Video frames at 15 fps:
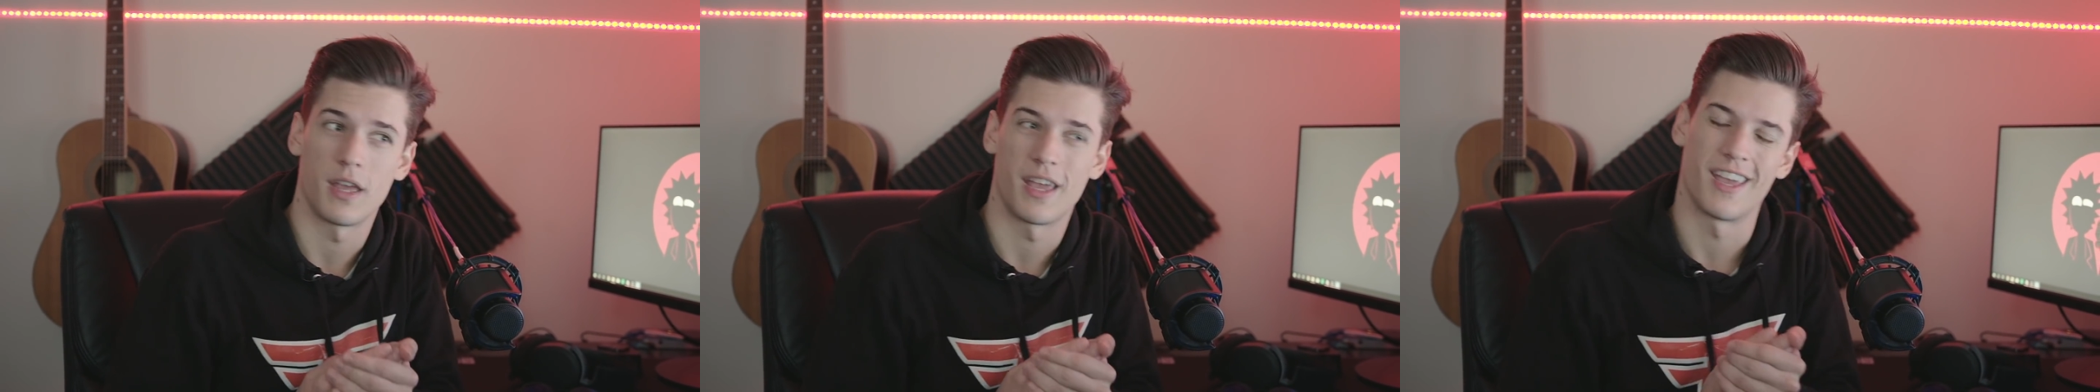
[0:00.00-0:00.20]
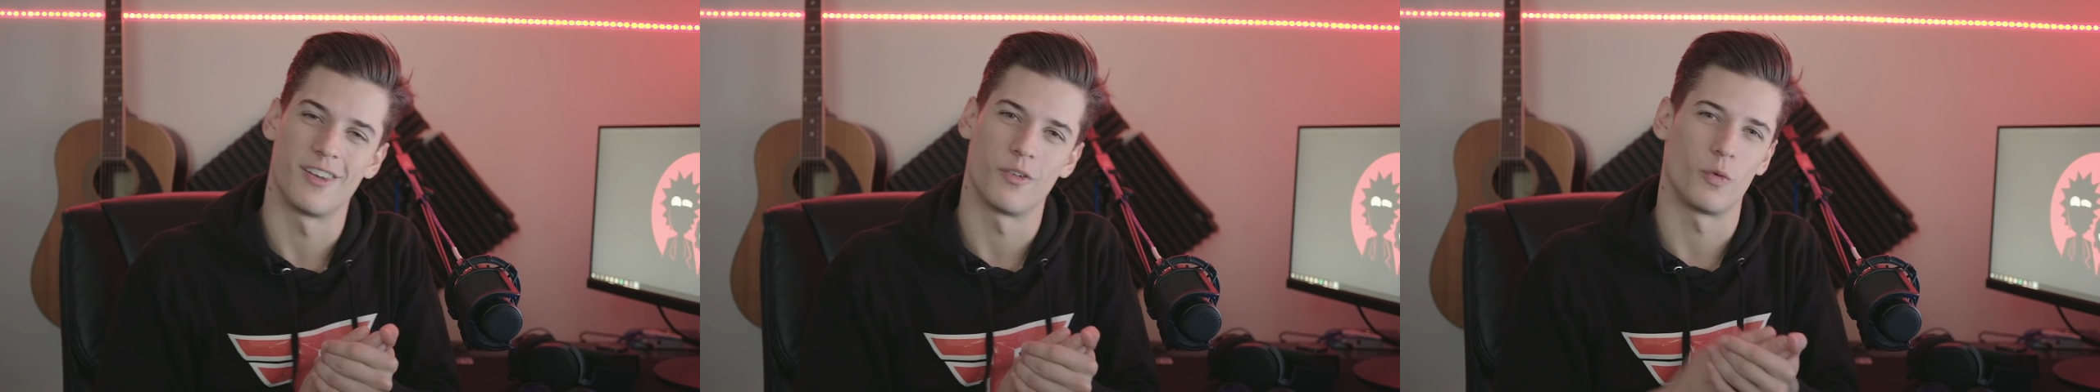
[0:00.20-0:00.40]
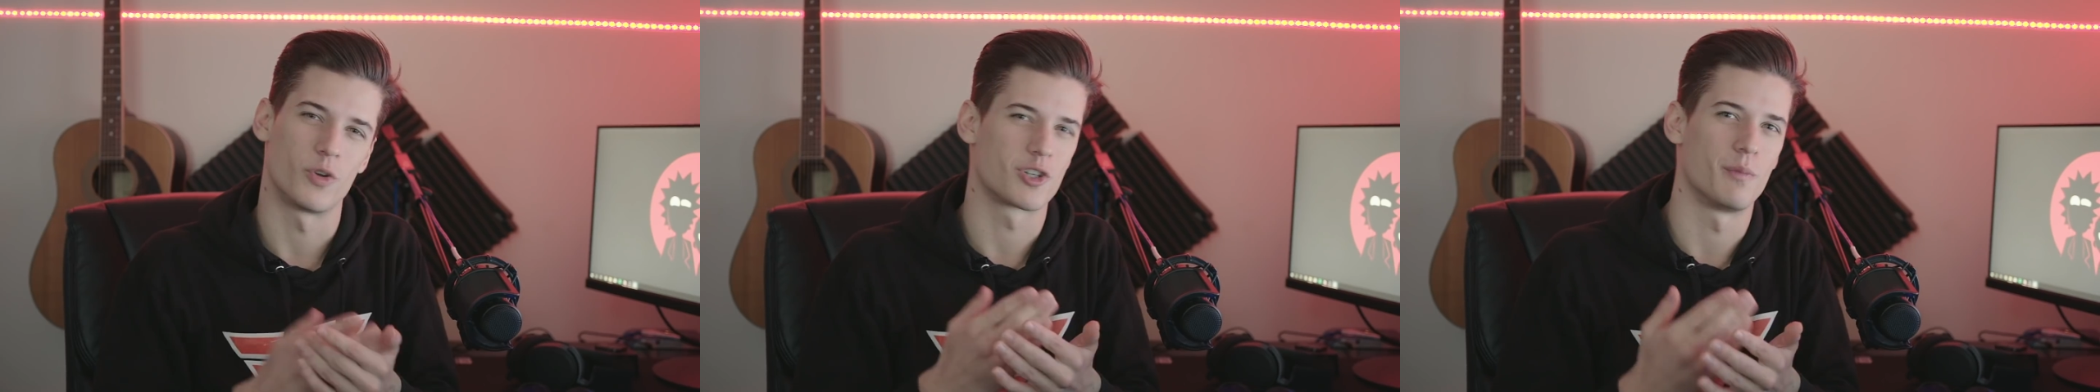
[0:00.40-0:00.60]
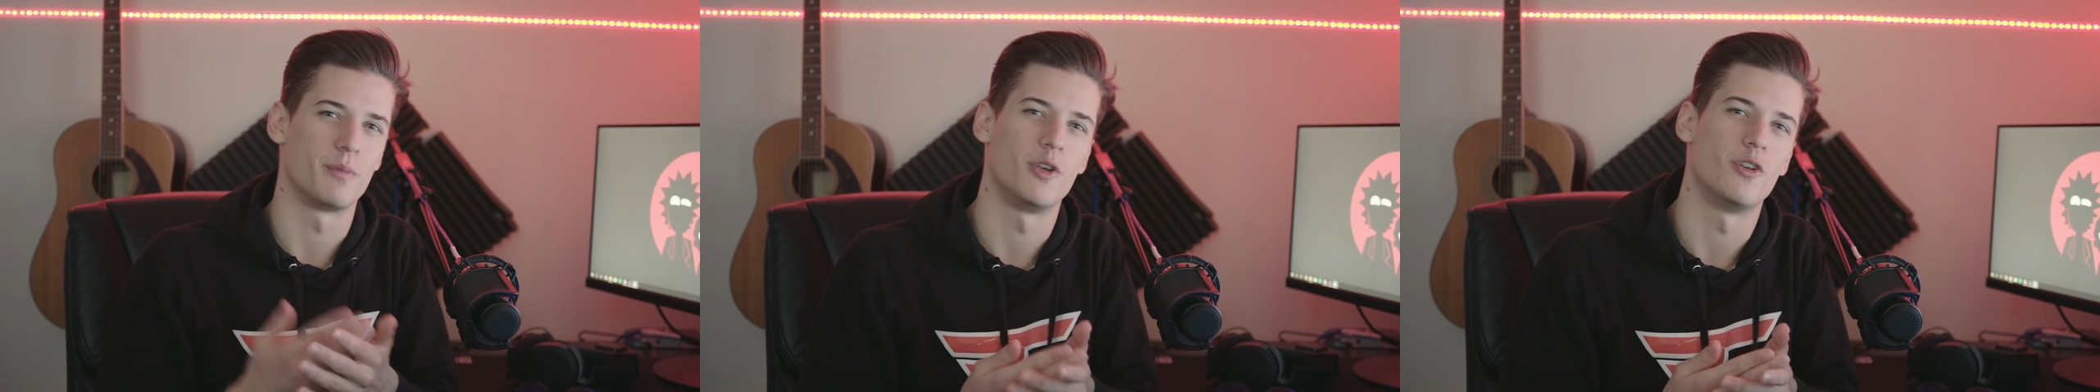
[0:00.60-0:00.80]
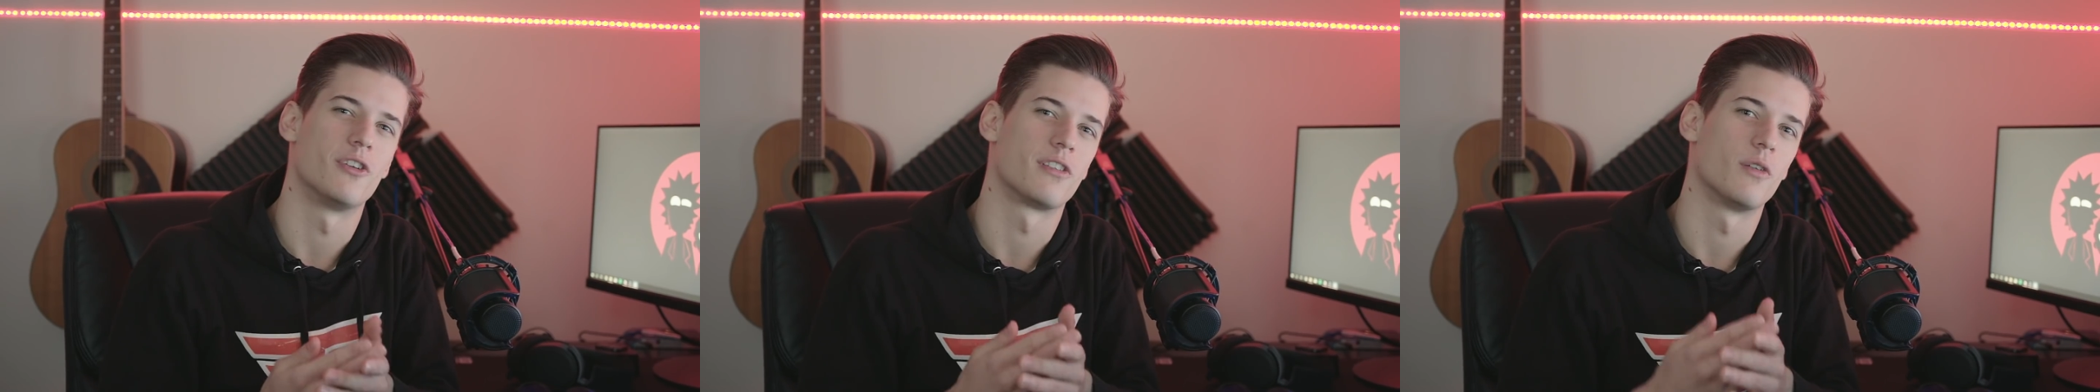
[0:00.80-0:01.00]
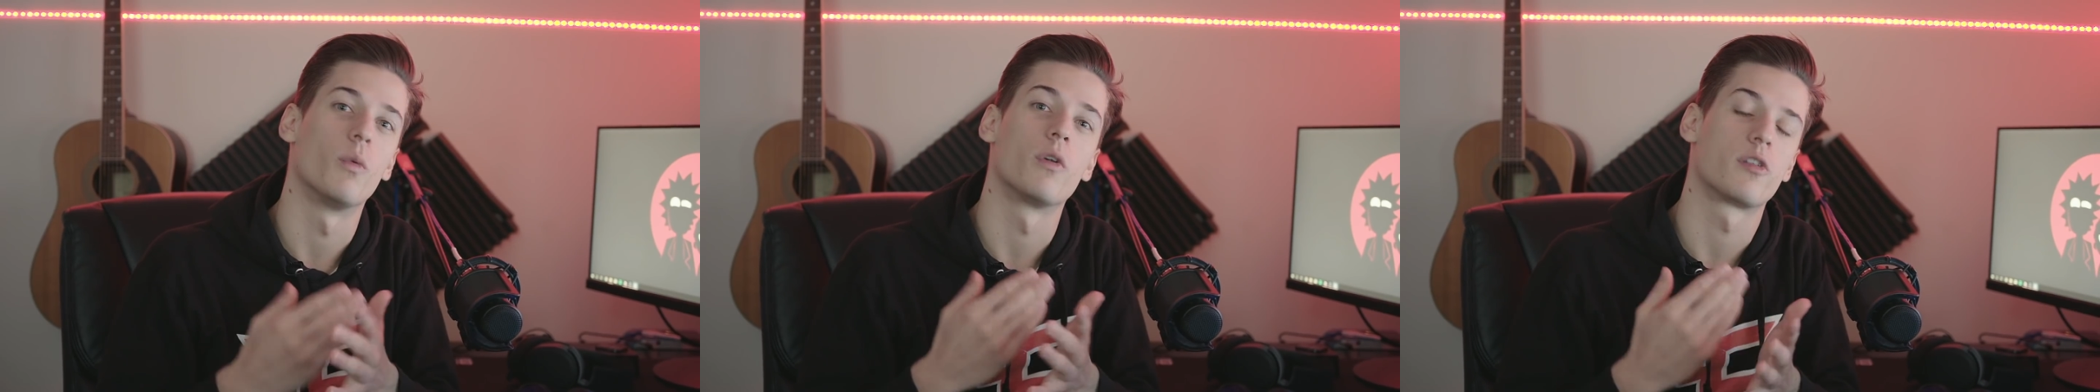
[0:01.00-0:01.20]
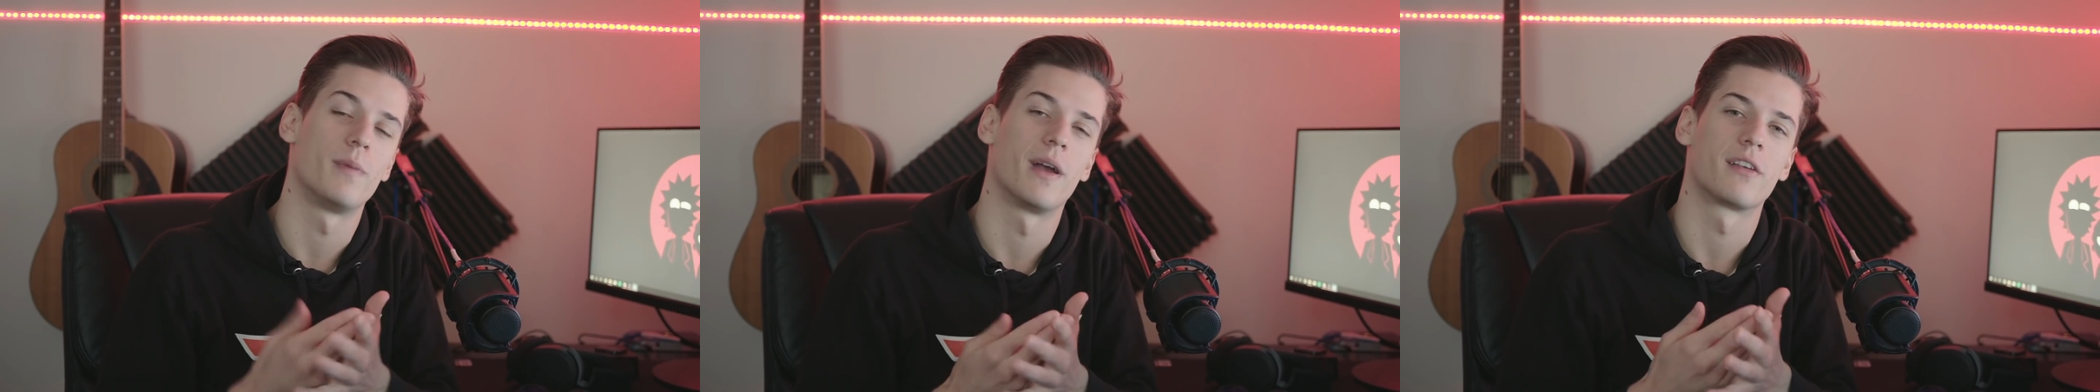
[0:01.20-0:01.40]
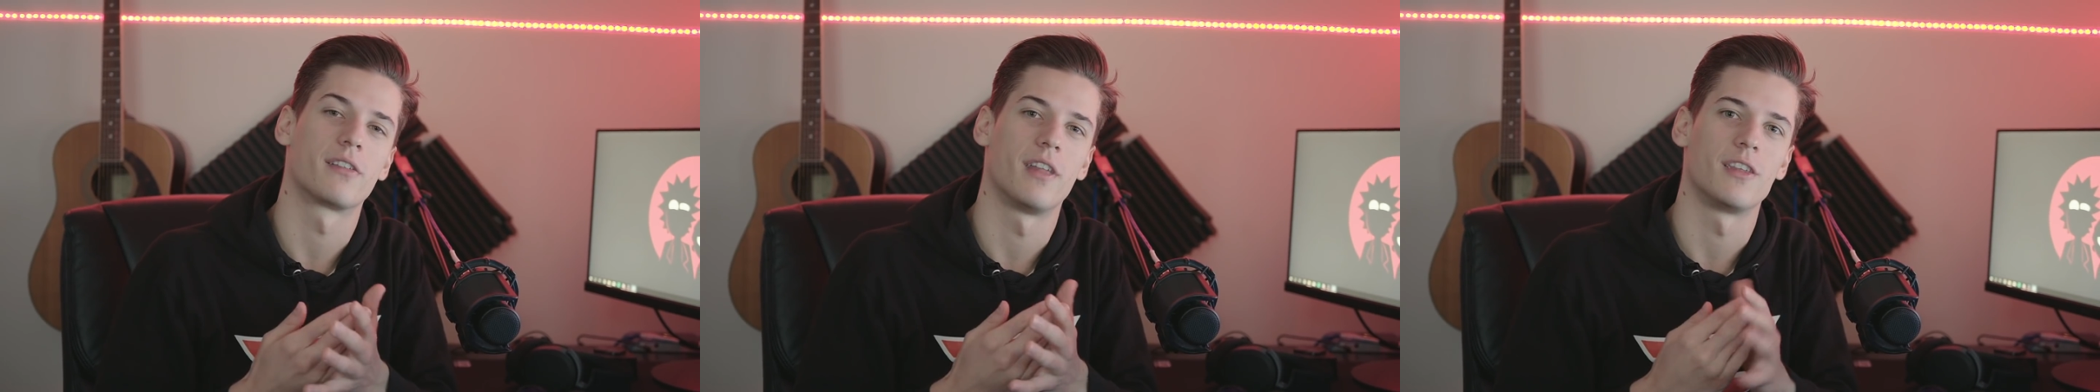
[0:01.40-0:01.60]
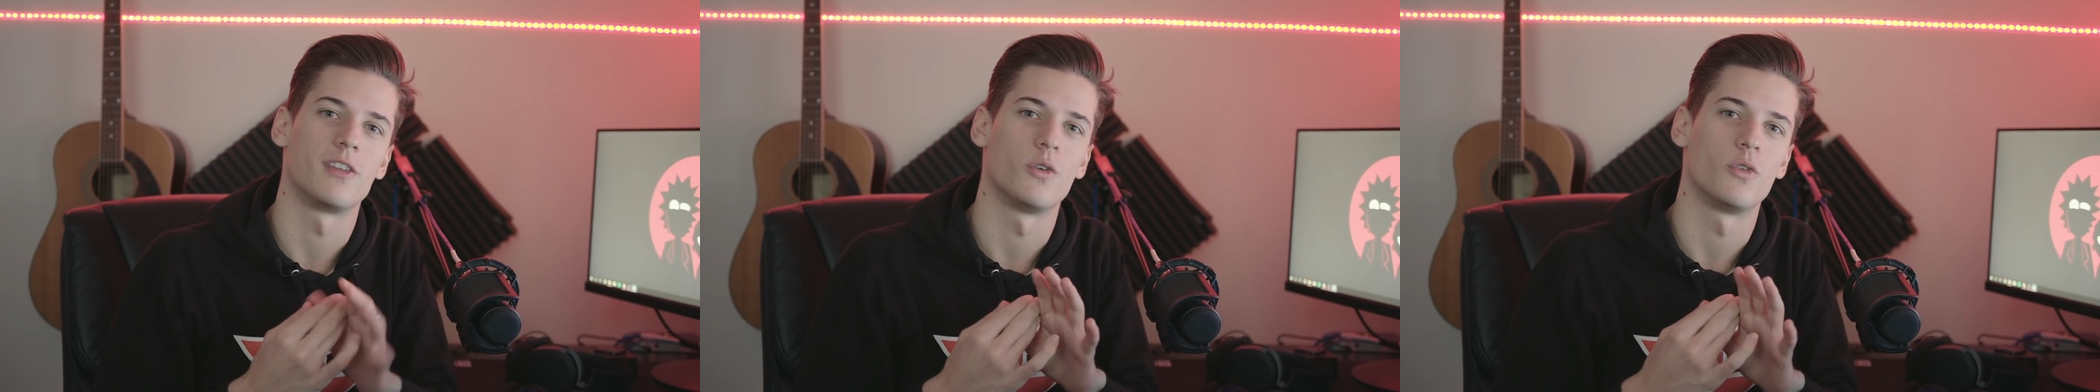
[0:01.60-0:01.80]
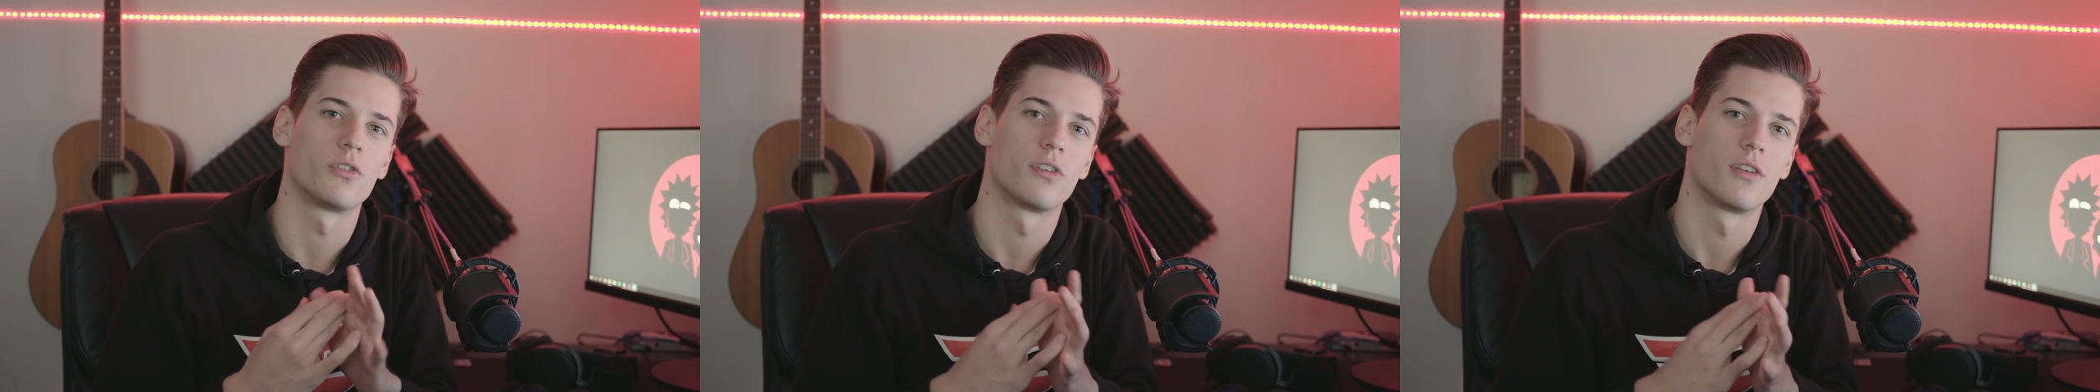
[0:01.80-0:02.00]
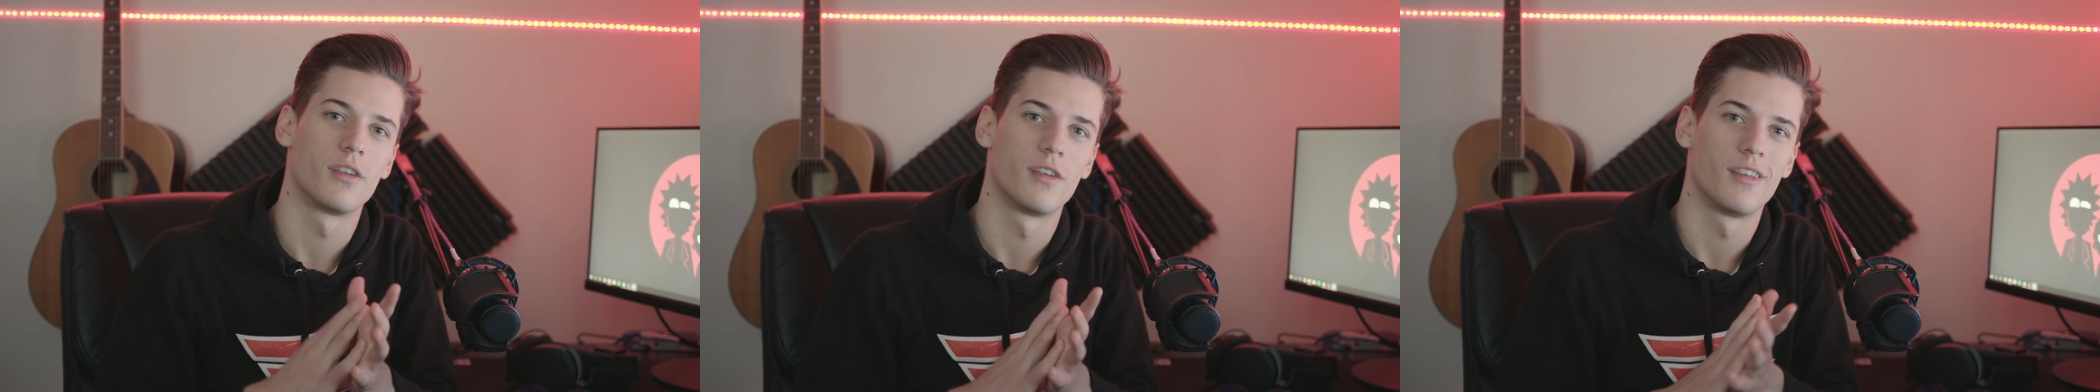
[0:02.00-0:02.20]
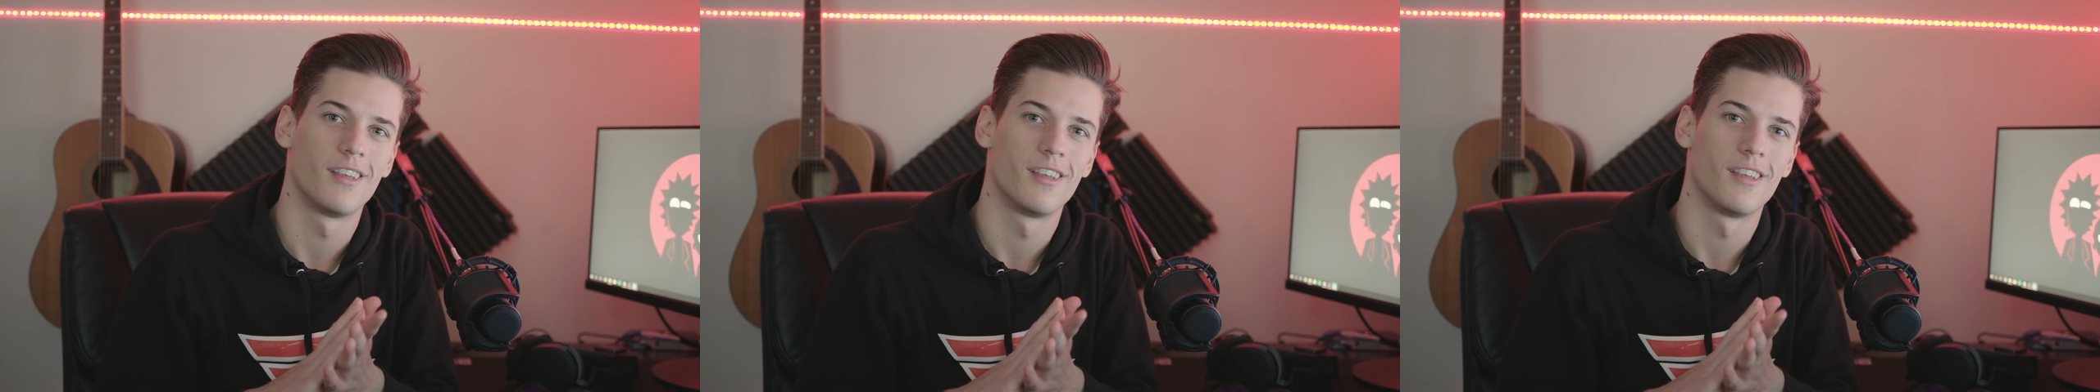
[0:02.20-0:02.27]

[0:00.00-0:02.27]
and which computers and what specs they use.